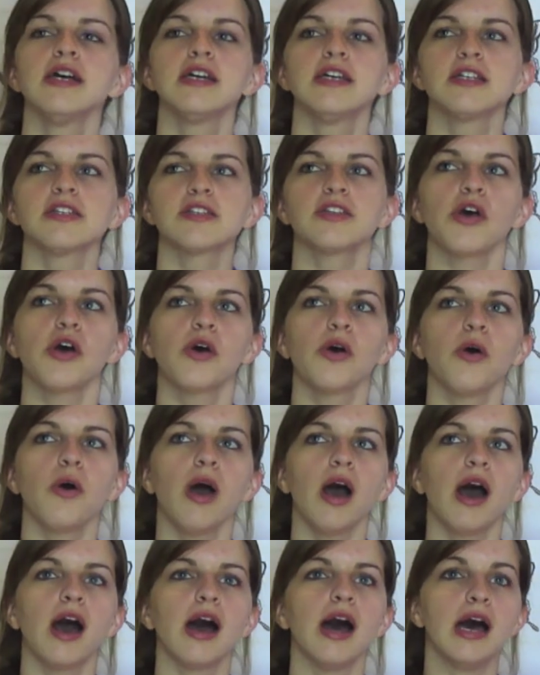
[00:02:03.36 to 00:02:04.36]
So,
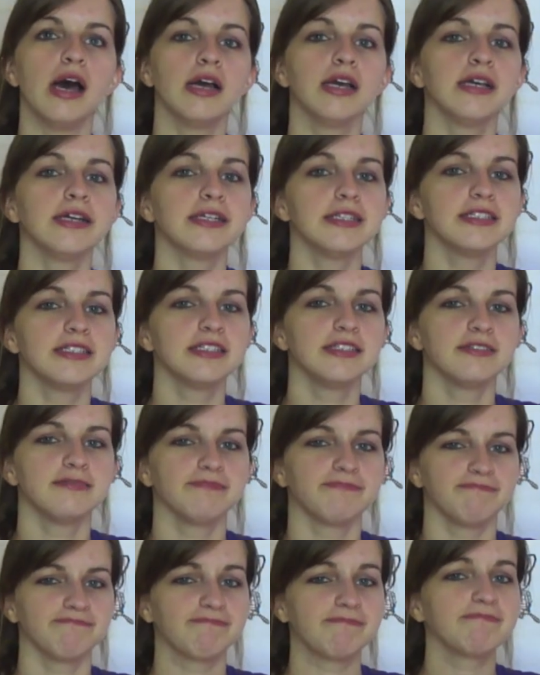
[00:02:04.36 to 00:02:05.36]

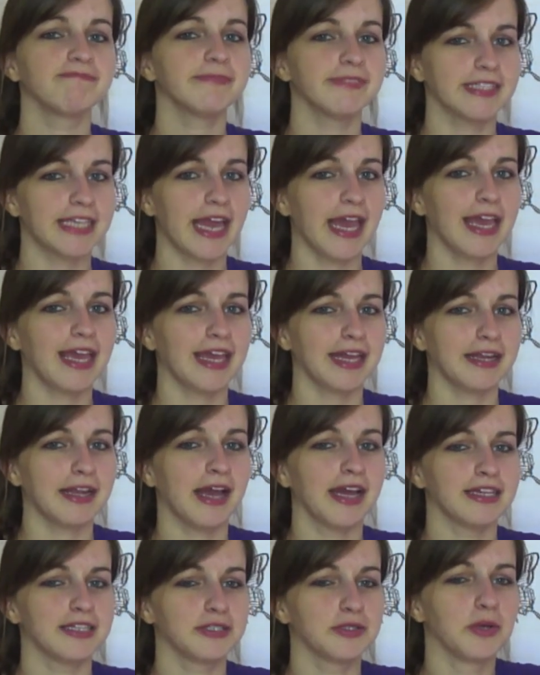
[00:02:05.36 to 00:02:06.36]
take it in
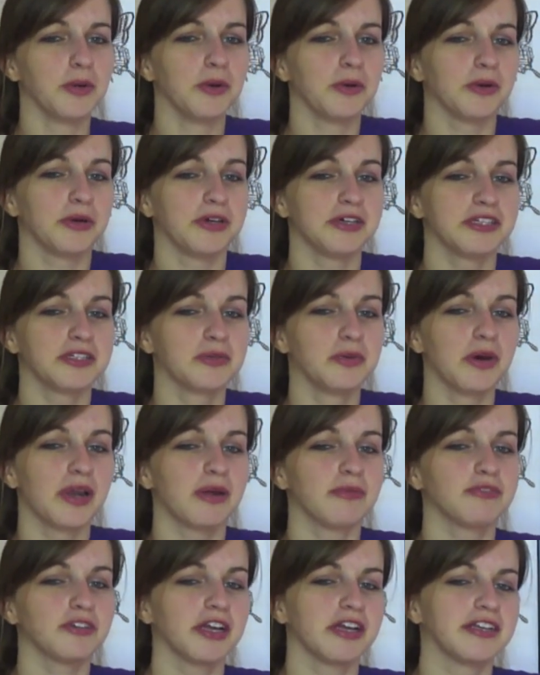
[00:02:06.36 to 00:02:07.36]
high school is what
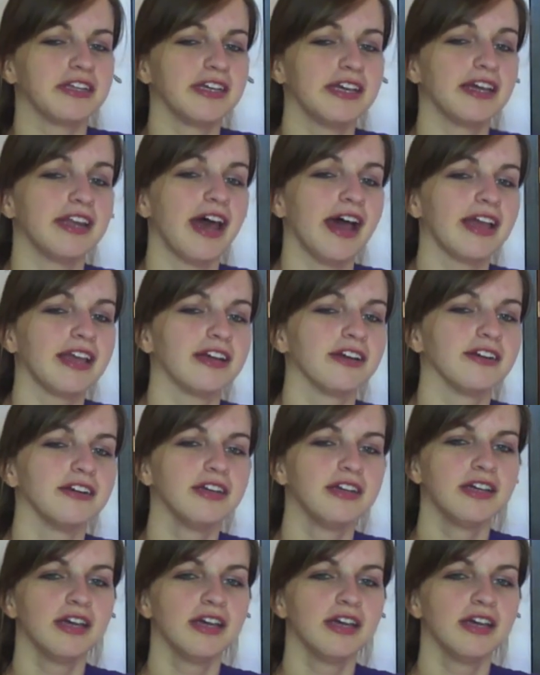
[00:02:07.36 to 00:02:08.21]
I'm trying to get at here.